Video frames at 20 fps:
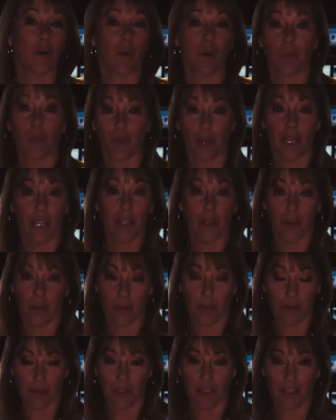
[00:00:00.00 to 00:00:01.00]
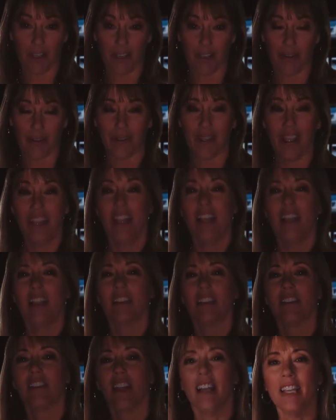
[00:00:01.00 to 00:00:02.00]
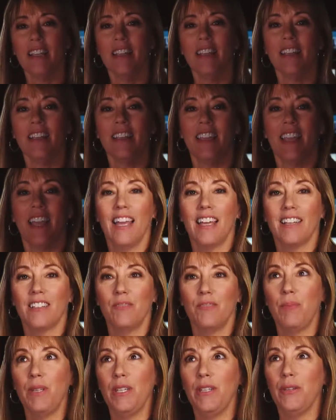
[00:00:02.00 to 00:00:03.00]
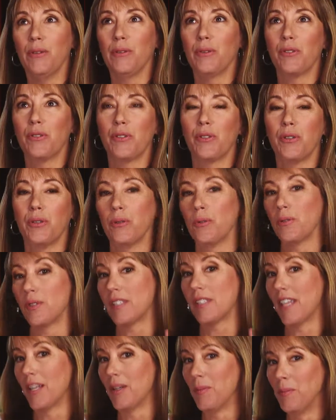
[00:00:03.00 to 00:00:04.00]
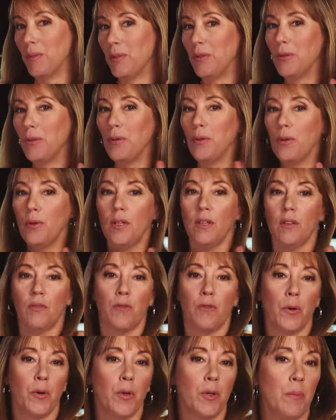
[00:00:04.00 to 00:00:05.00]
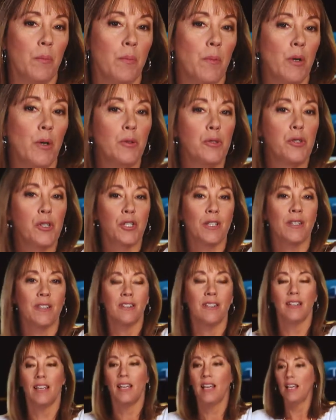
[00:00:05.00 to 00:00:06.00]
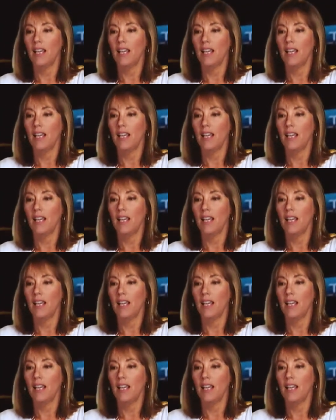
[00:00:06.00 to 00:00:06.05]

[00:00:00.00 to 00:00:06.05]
or break your video. Lighting can be used to set a mood, evoke emotion,